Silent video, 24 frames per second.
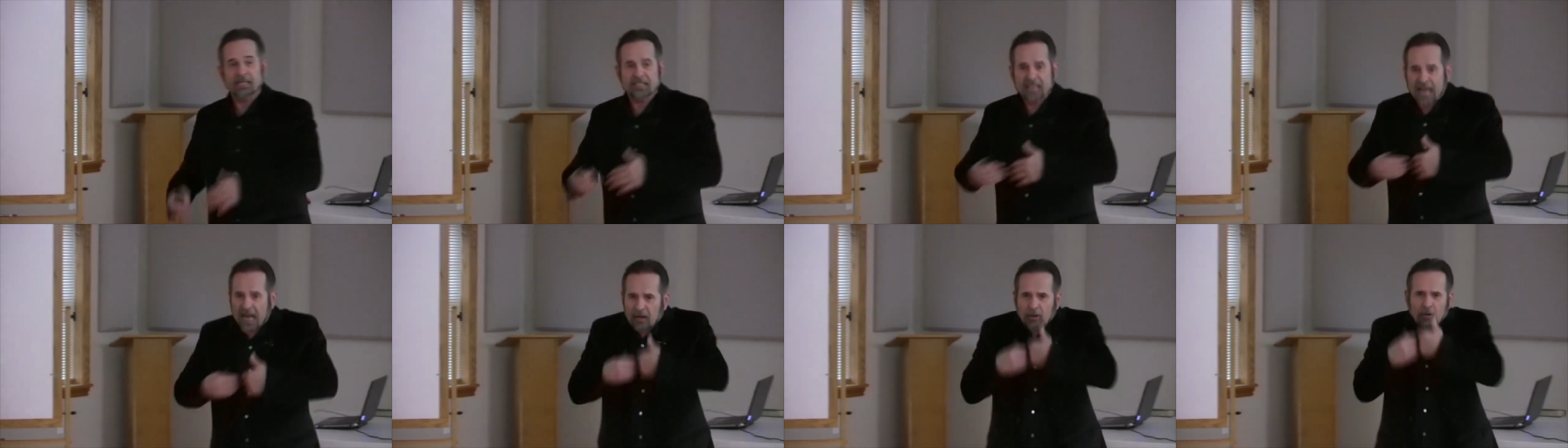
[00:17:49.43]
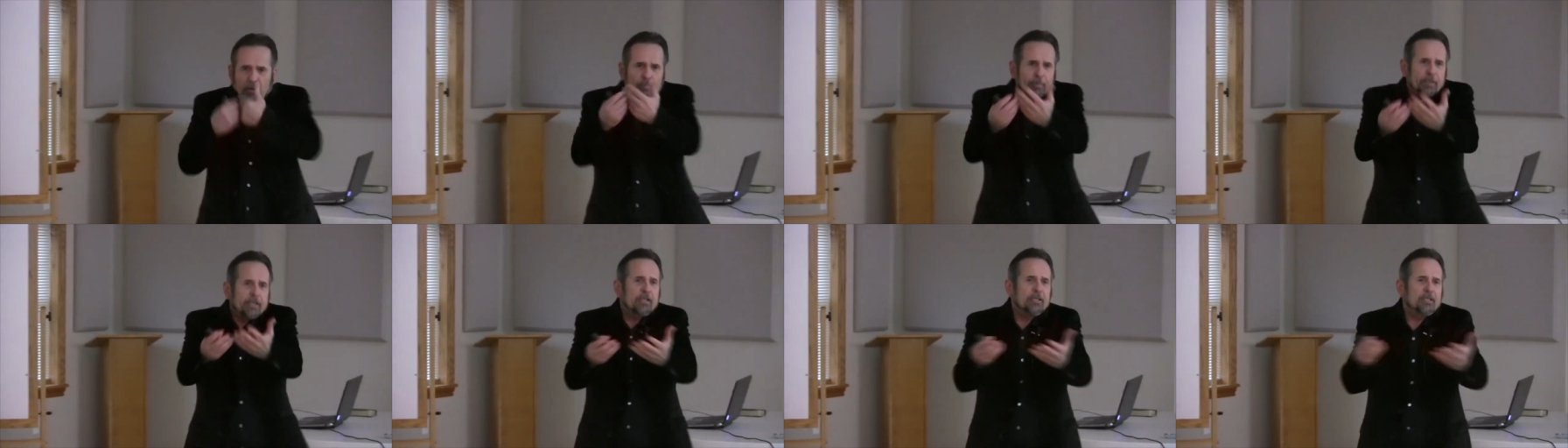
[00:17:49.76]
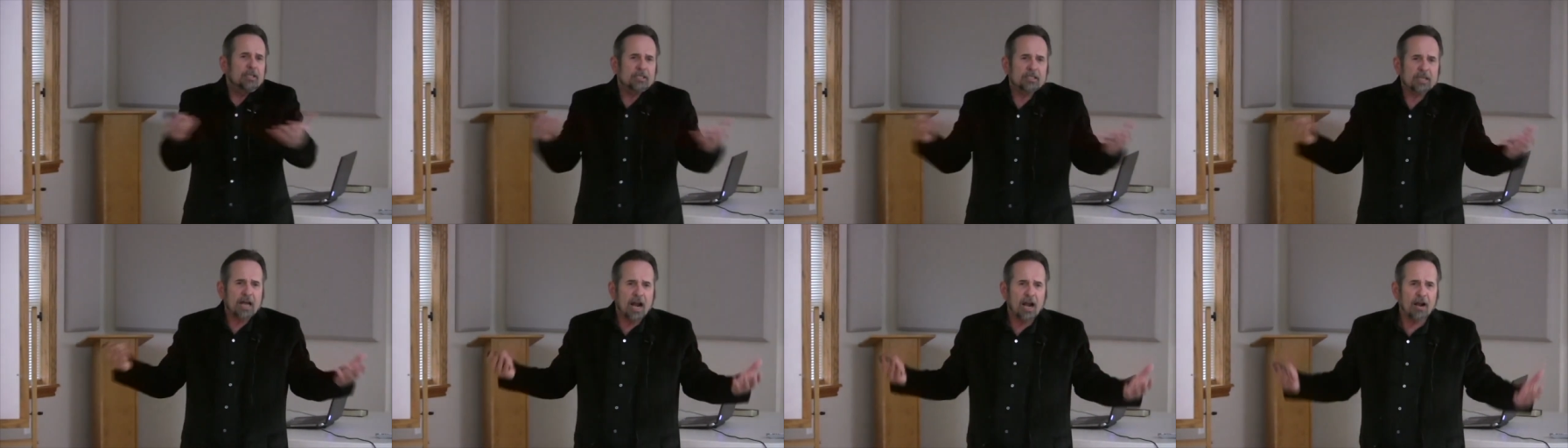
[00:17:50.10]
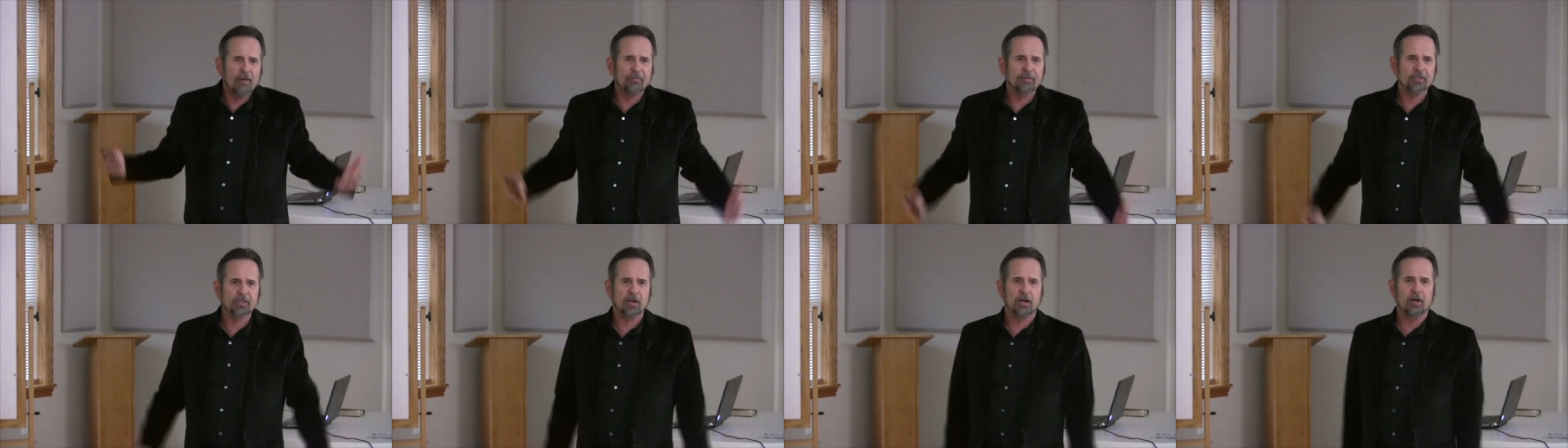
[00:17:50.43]
Is that going to be the desire
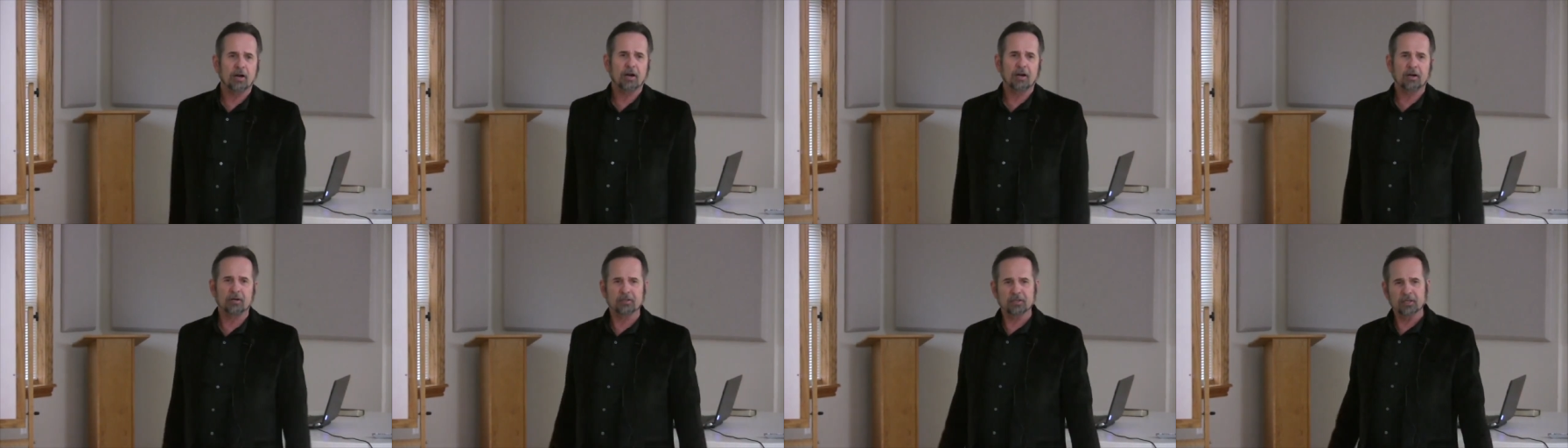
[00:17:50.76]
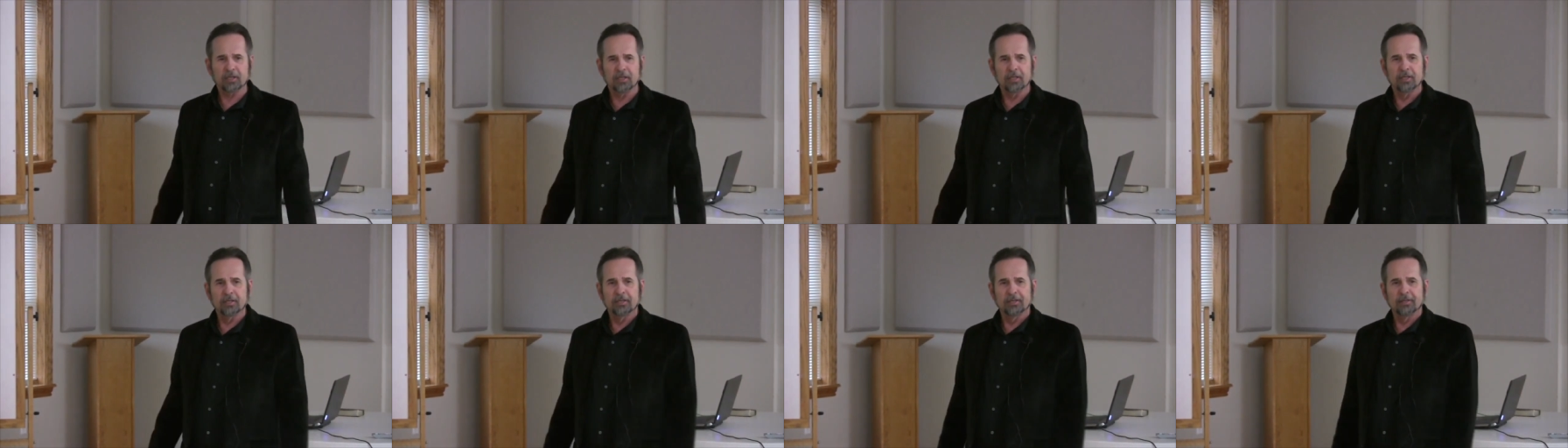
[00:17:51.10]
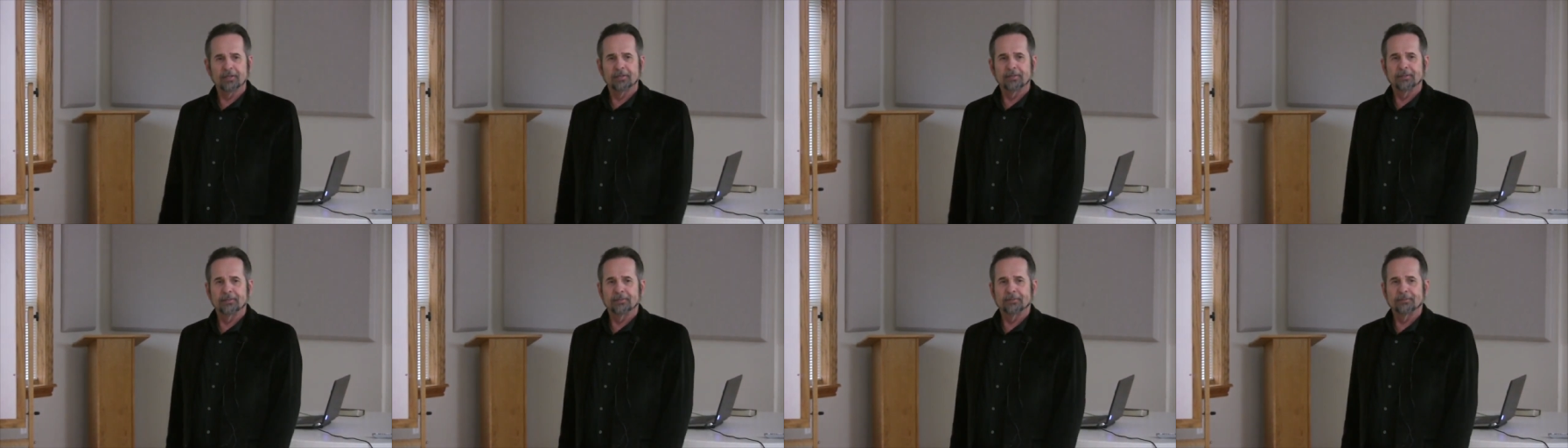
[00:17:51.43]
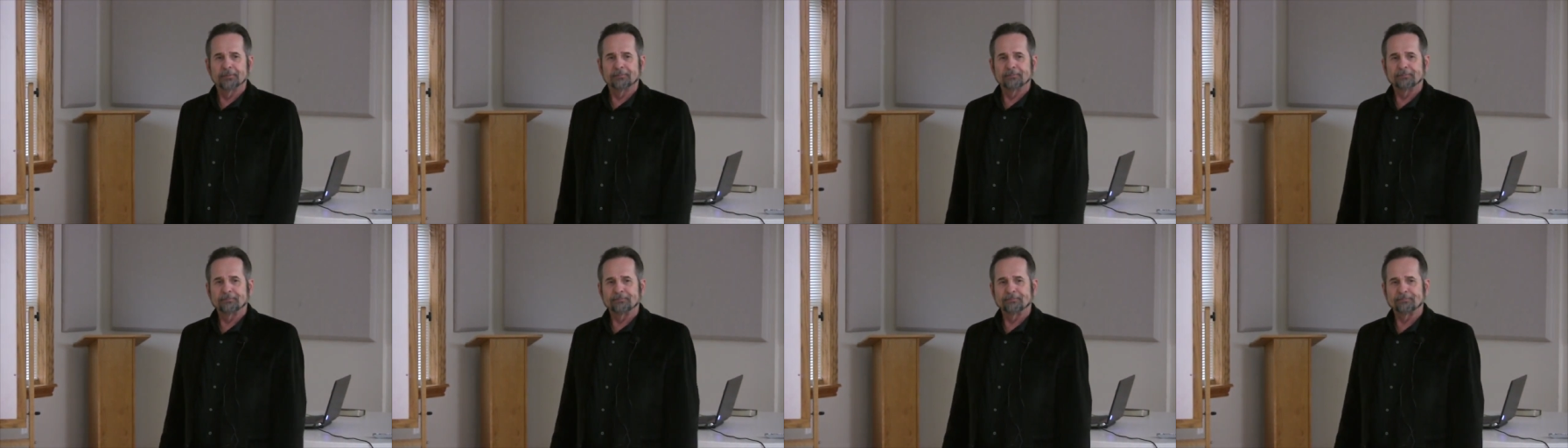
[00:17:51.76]
of his heart?
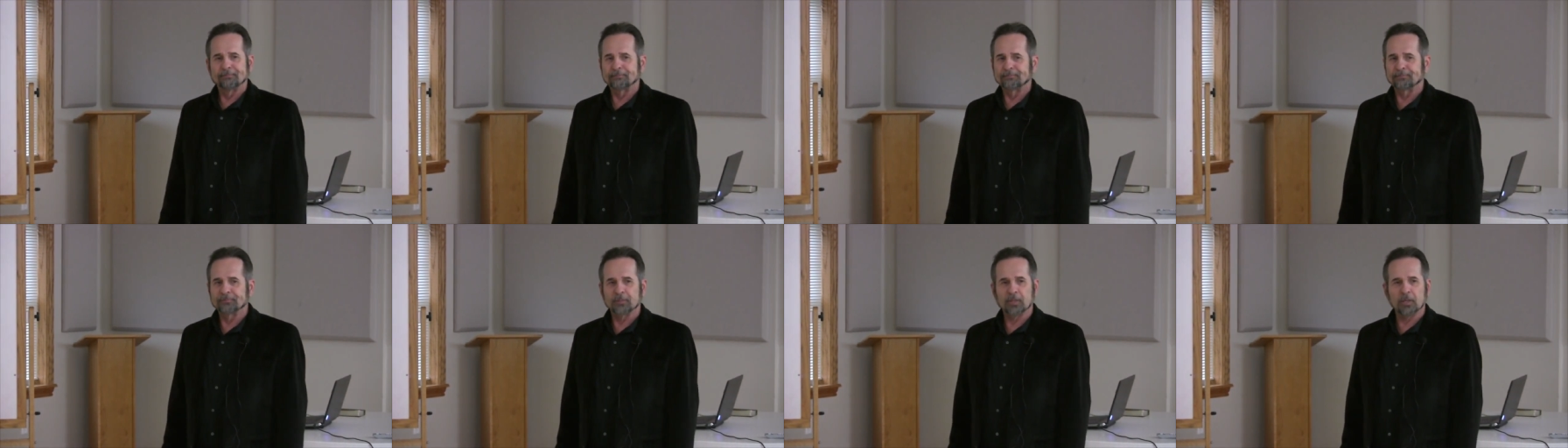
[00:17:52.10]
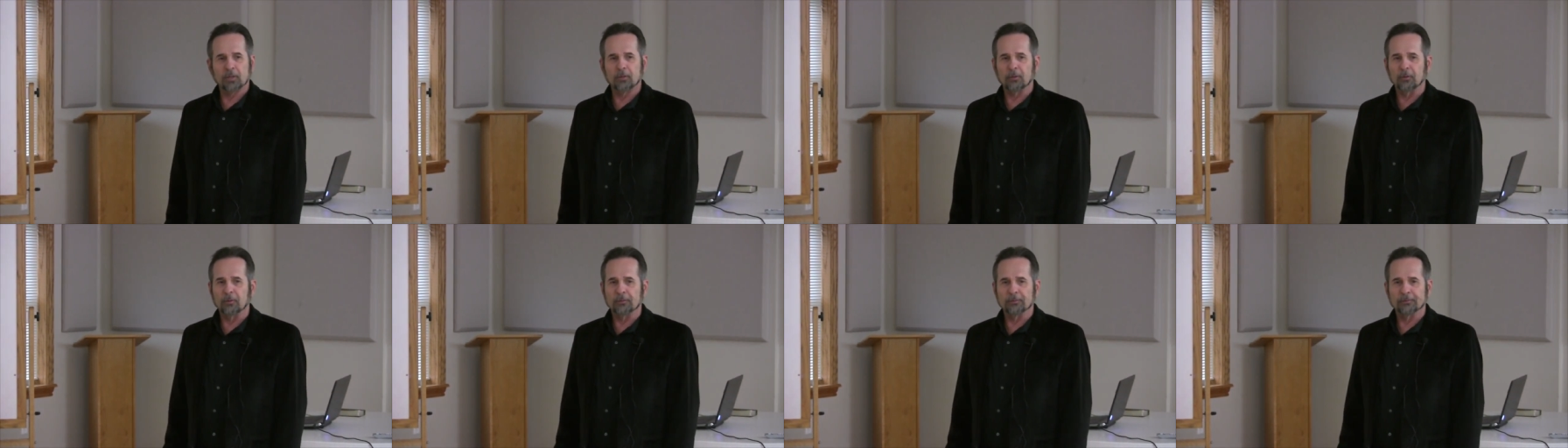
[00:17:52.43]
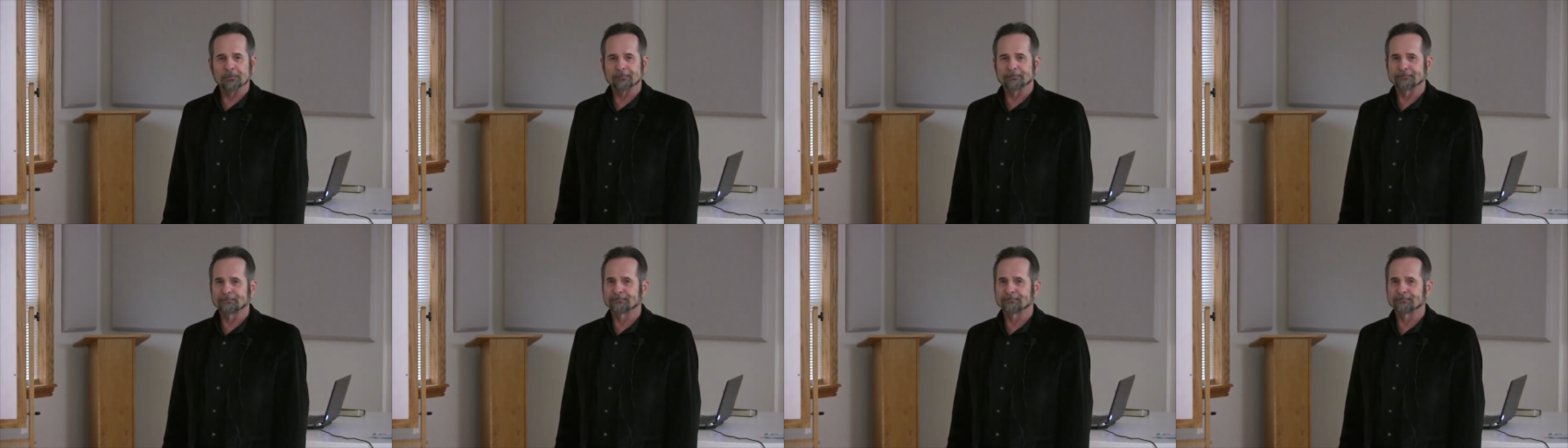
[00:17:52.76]
No.